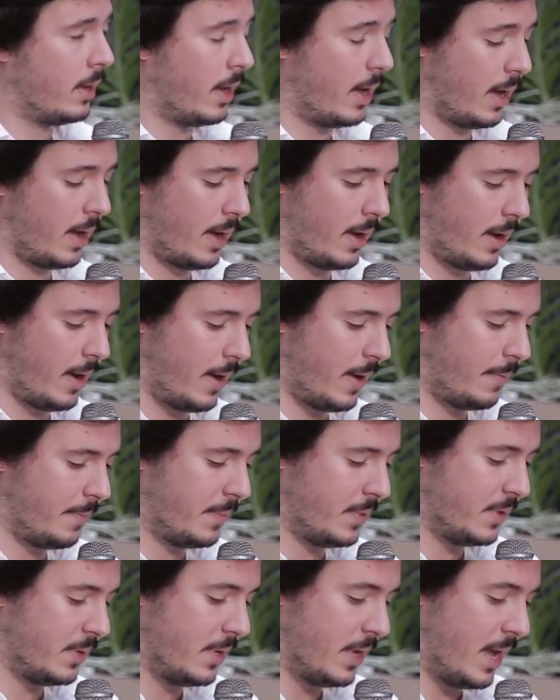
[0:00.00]

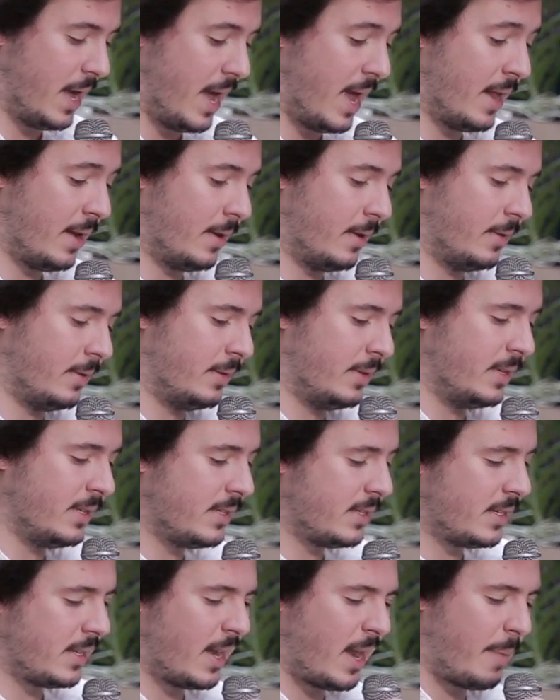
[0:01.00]
Um, and this
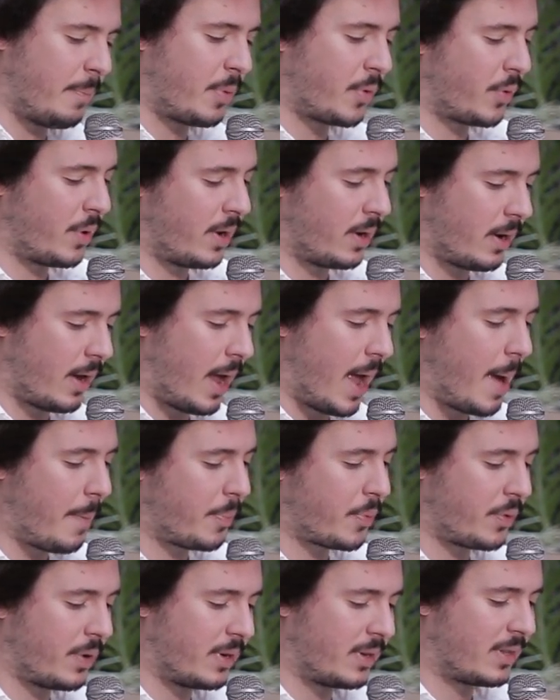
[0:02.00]
is an apparent,
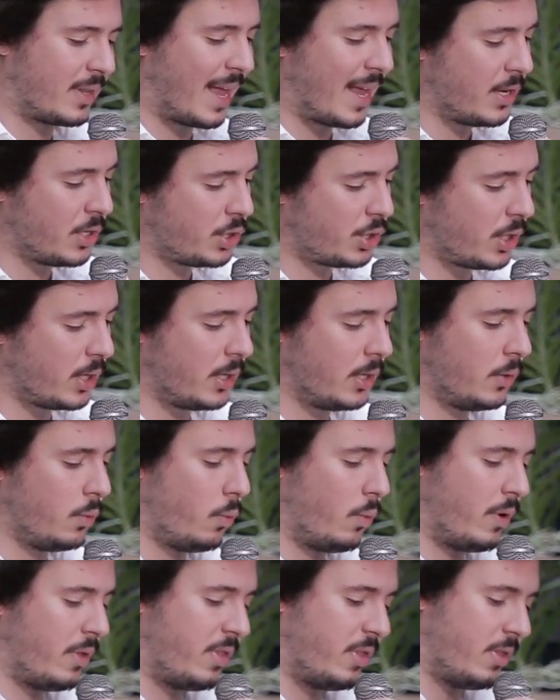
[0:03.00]
apparent
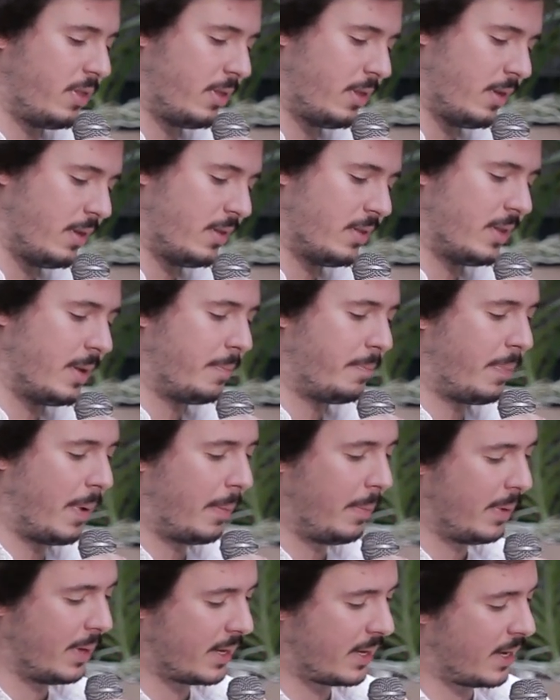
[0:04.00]
tension with the
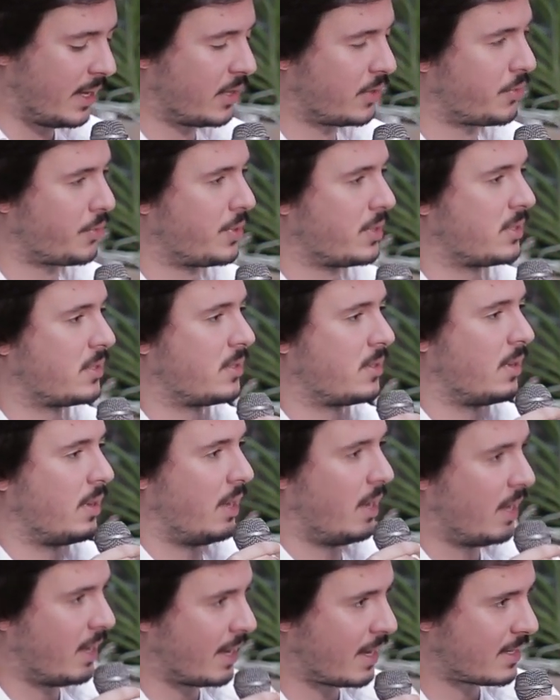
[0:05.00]
public interest
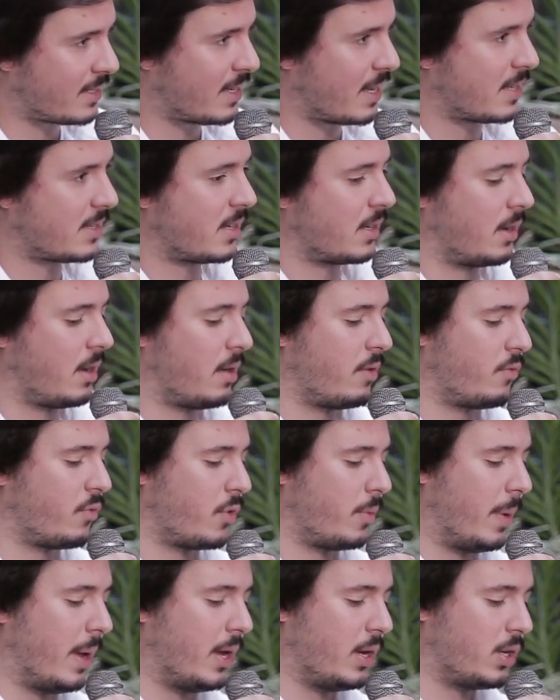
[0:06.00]
in accessing
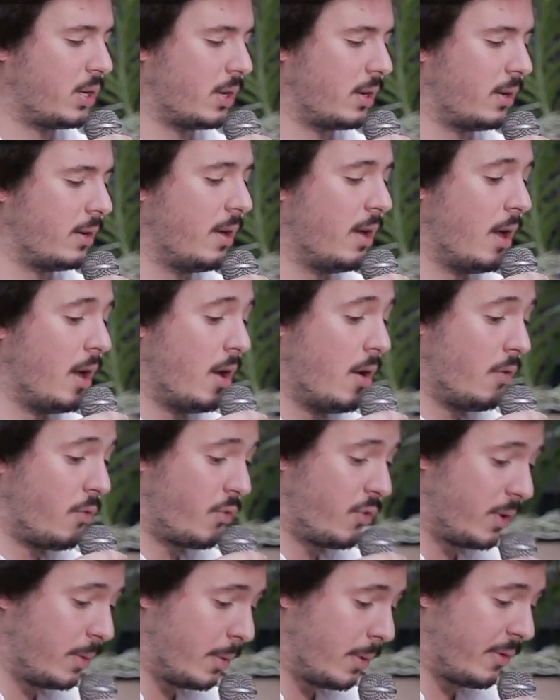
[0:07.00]
information,
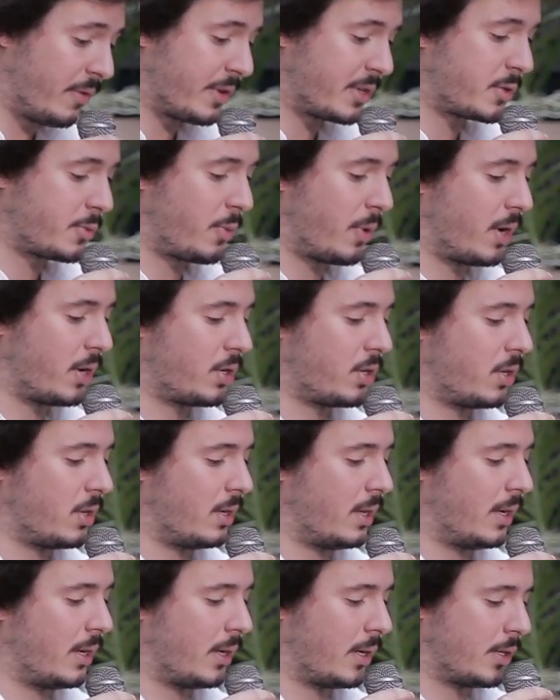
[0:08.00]
freedom of
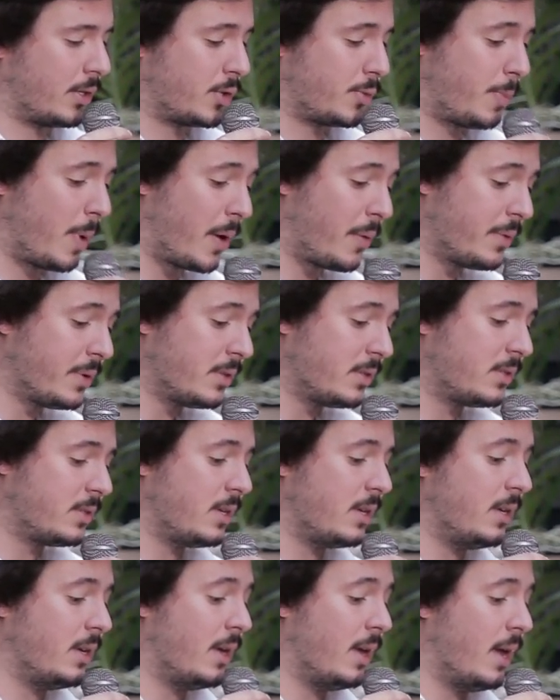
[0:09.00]
expression, and
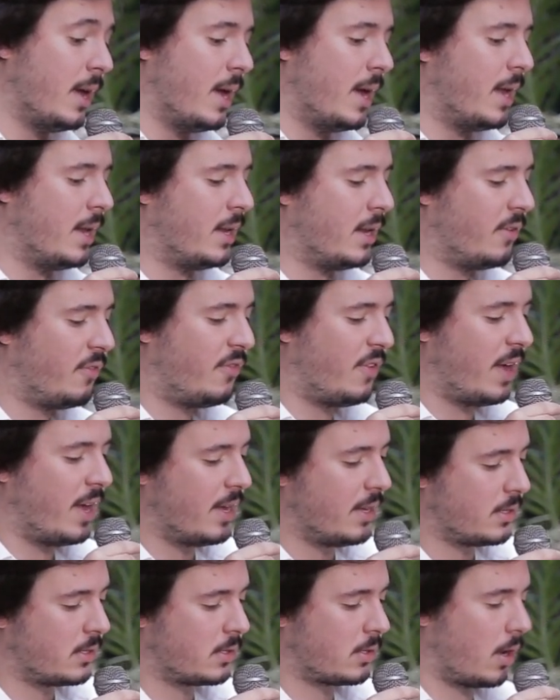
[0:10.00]
transparency in the
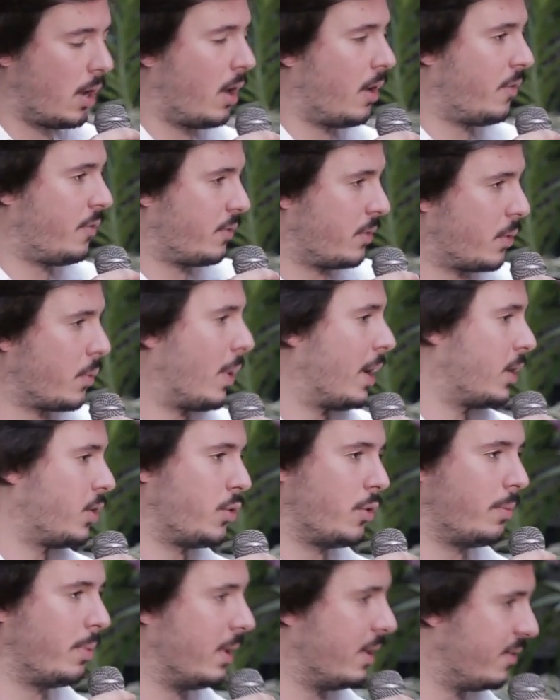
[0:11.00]
face of the right
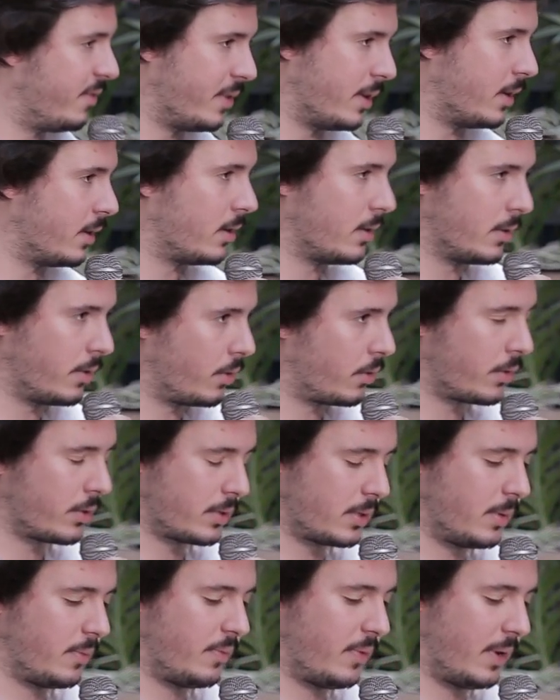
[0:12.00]
to oblivion or
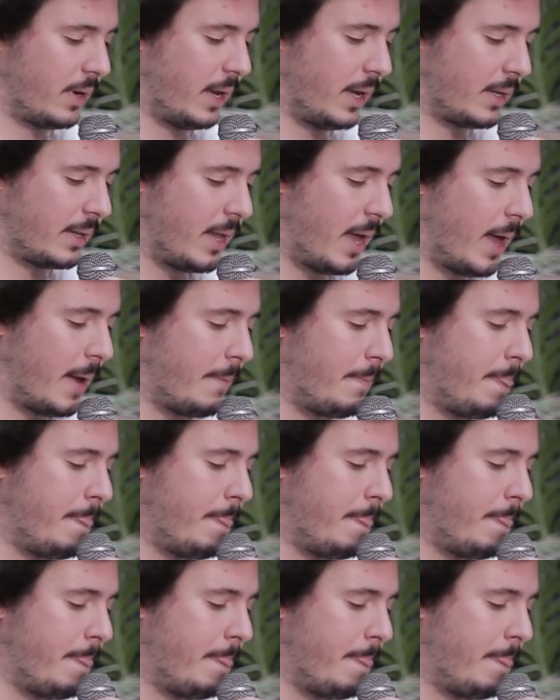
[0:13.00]
something like that.